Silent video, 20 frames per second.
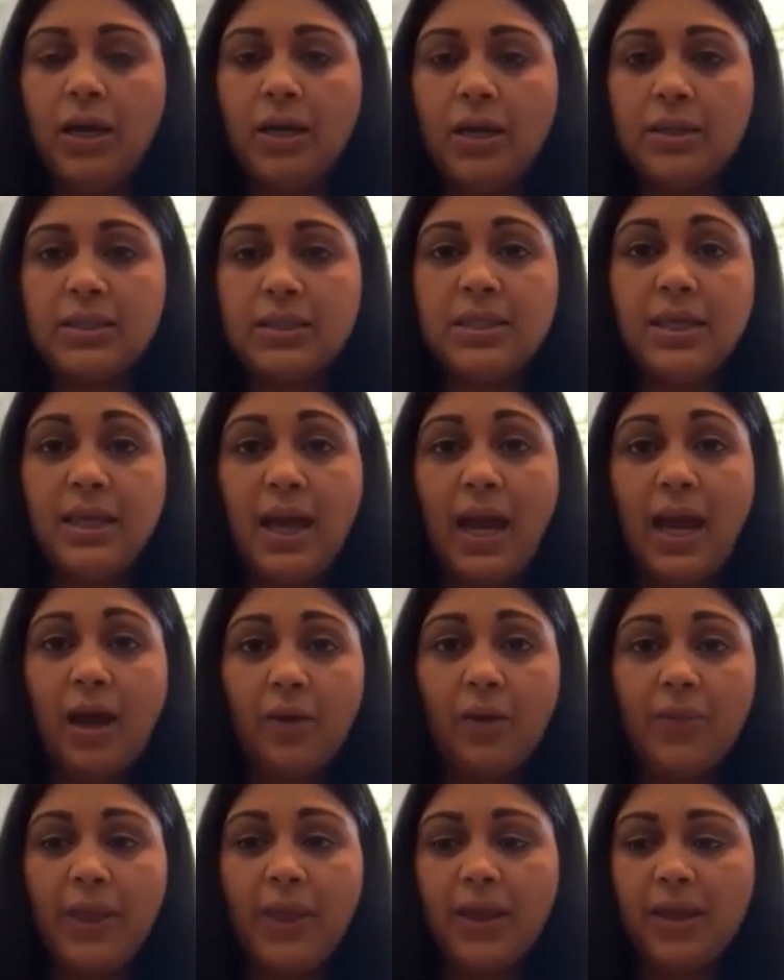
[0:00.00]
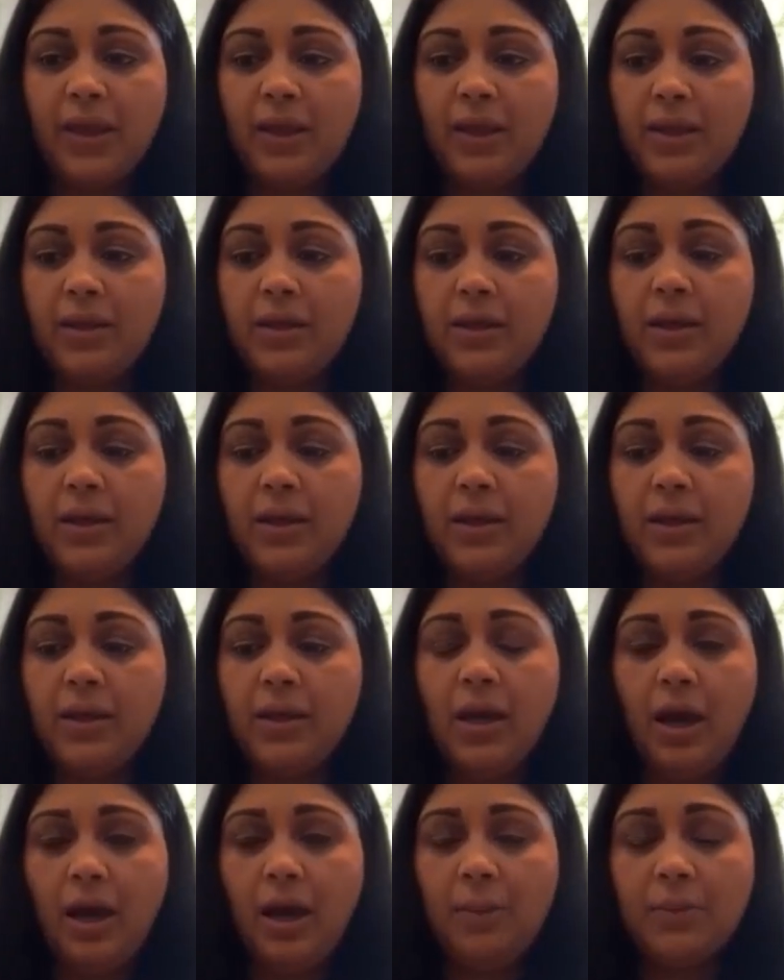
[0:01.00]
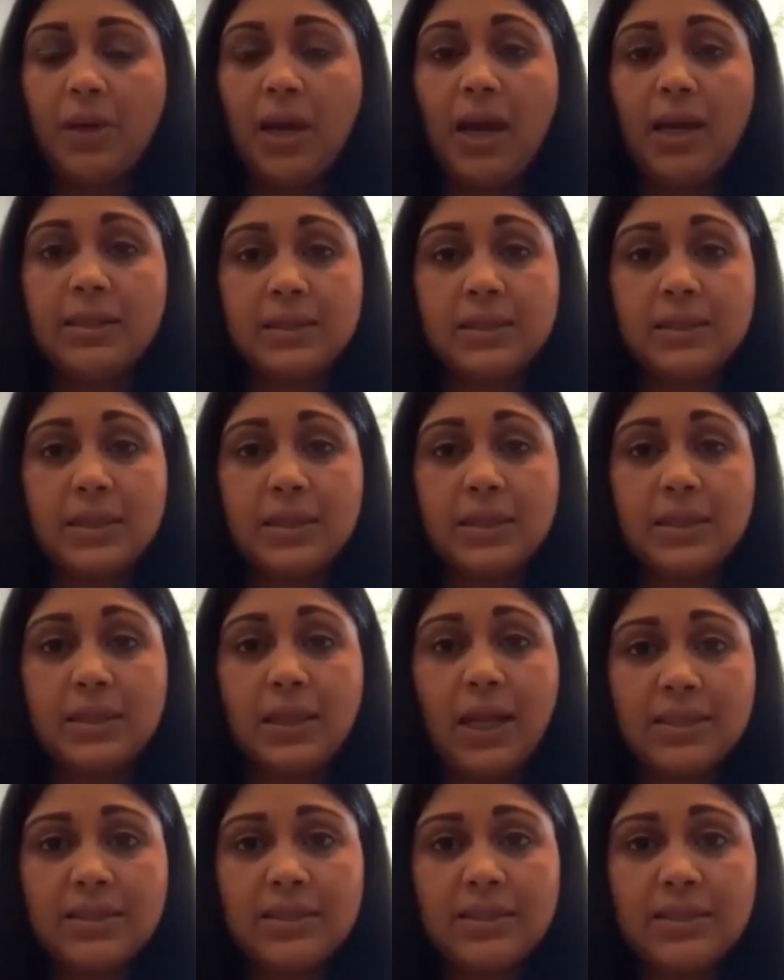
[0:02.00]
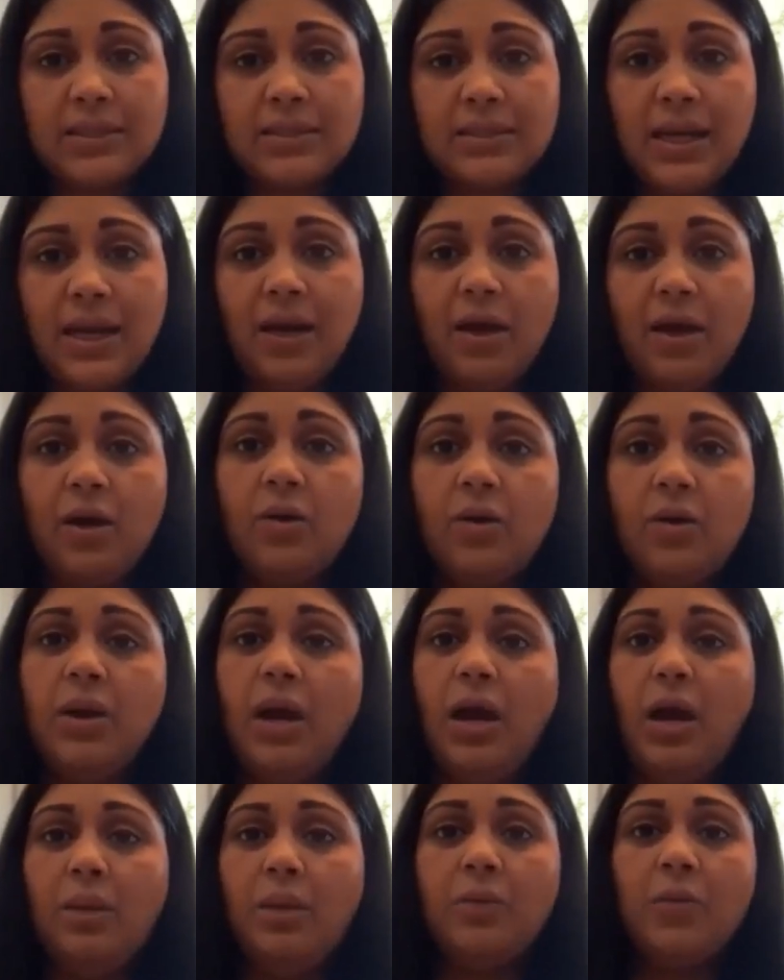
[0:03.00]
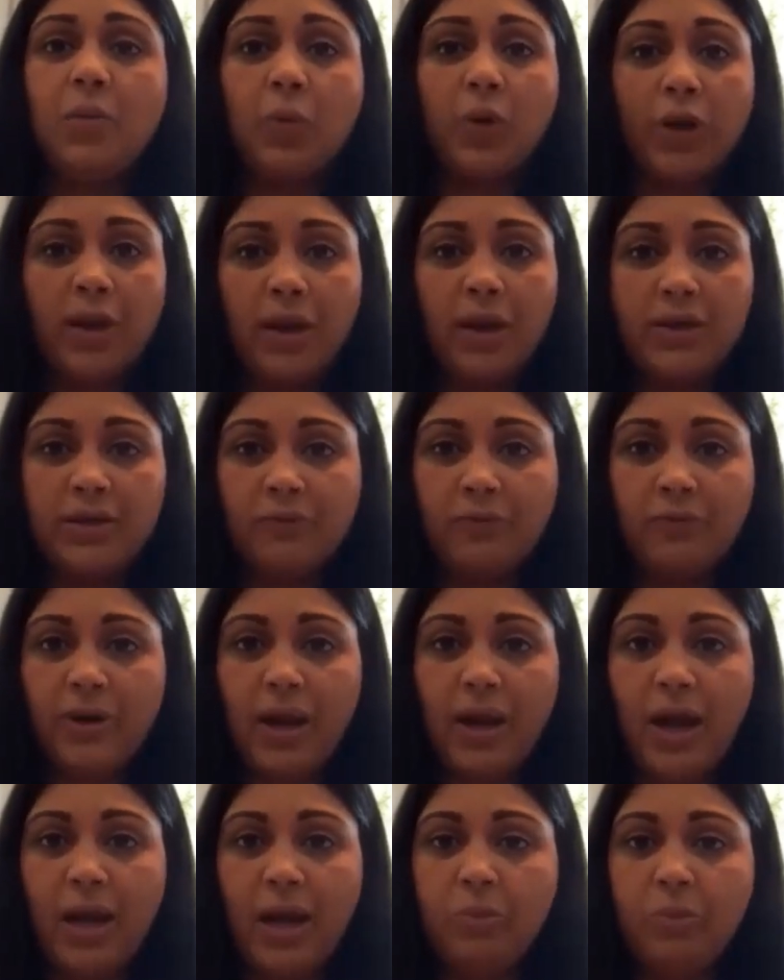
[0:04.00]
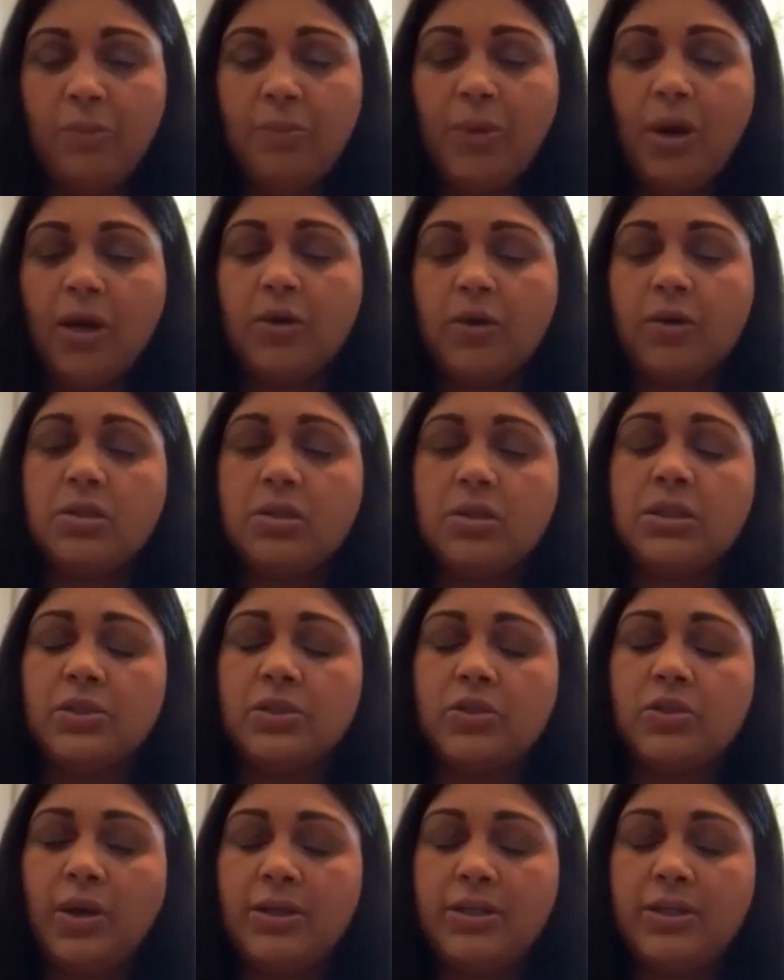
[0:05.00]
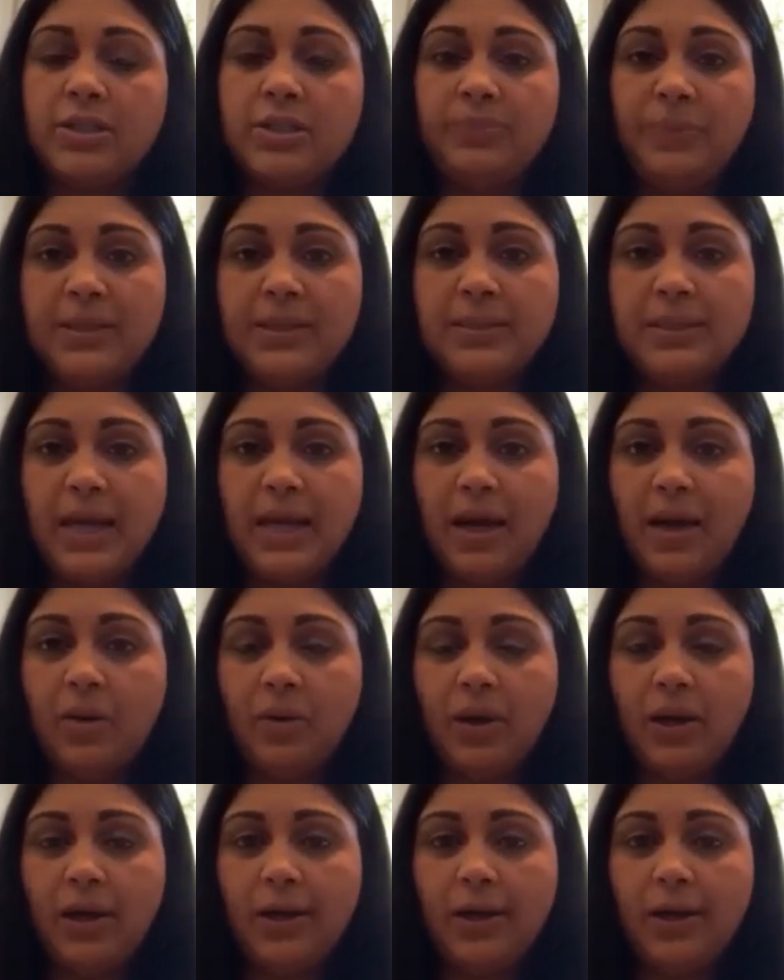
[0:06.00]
see how they can cut class sizes down. They're working on different hybrid models, trying to space out